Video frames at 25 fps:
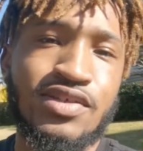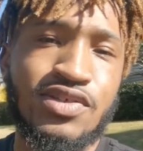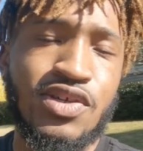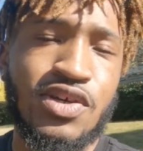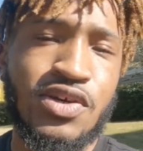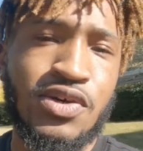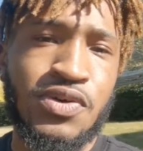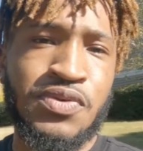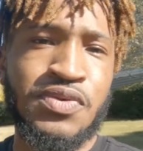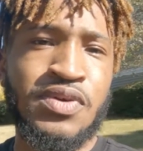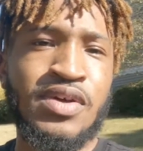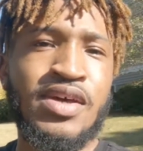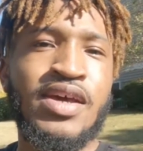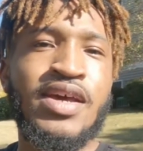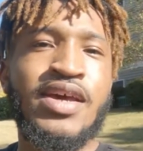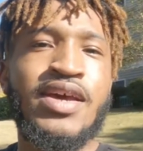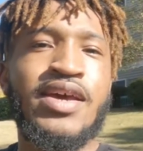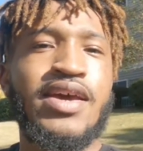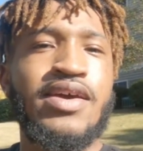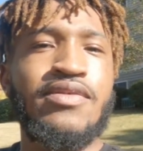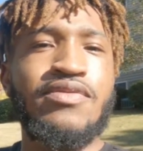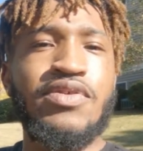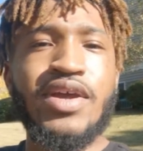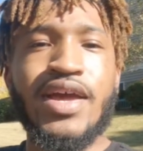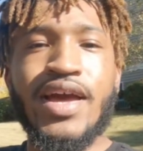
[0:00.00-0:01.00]
So
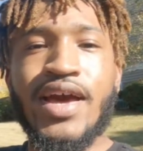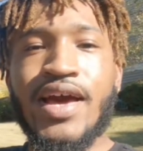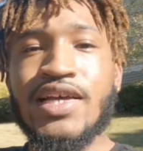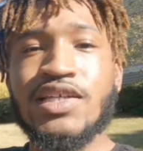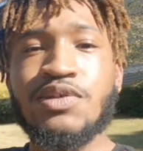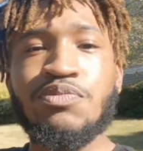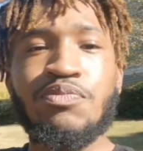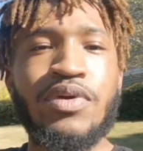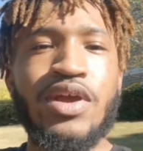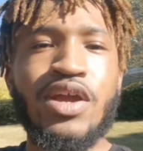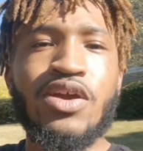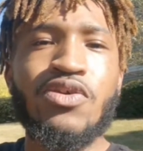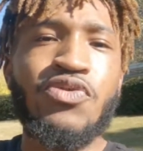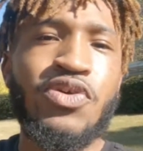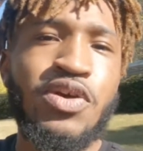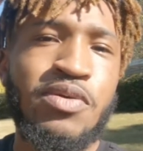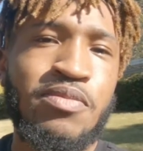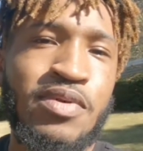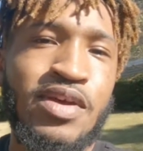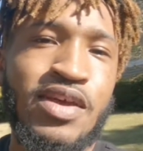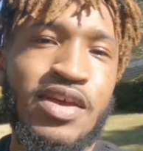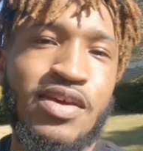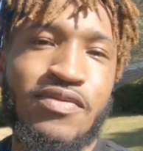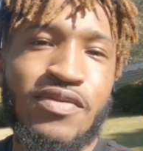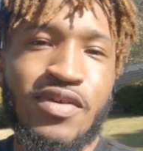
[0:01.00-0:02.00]
if you guys bear with
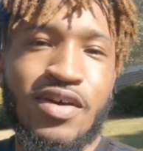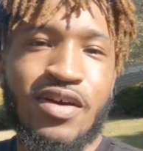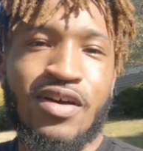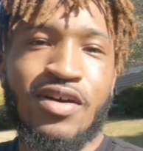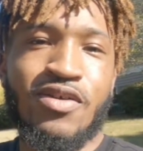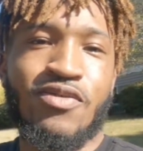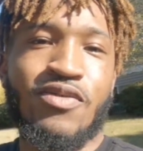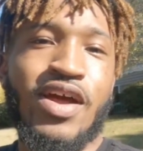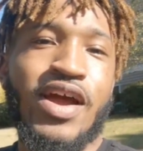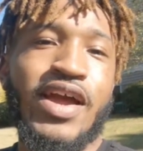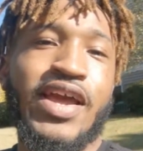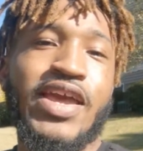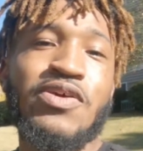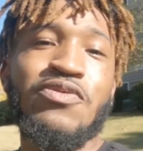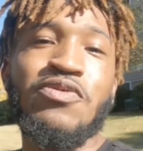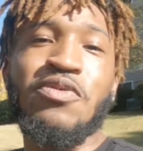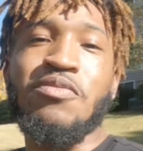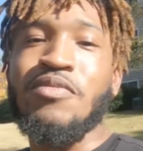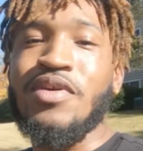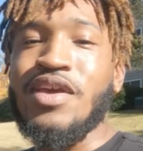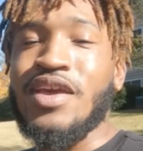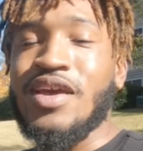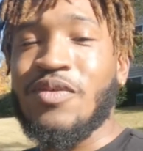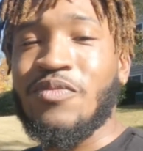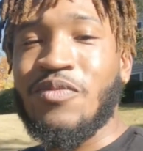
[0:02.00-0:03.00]
me, if y'all rocking with
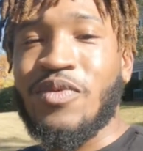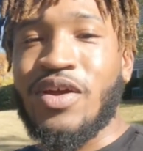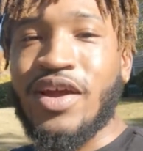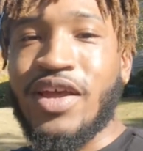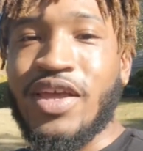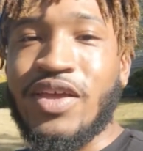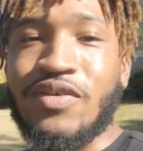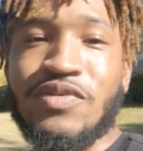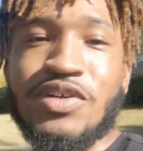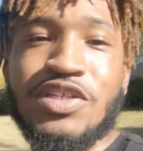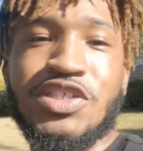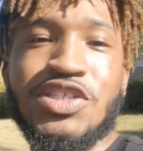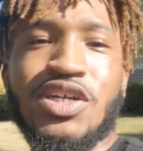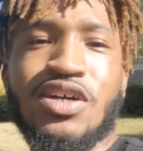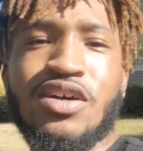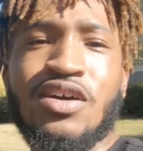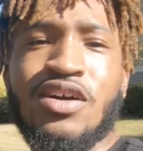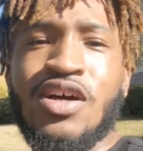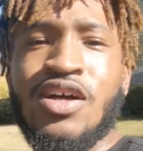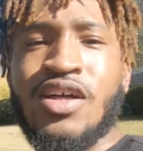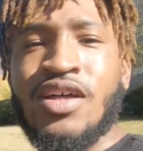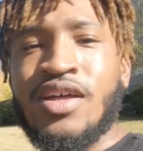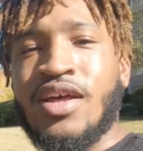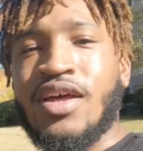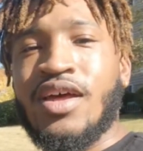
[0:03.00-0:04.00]
me, I'm rocking with
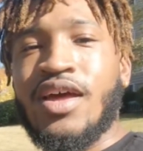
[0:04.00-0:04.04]
y'all.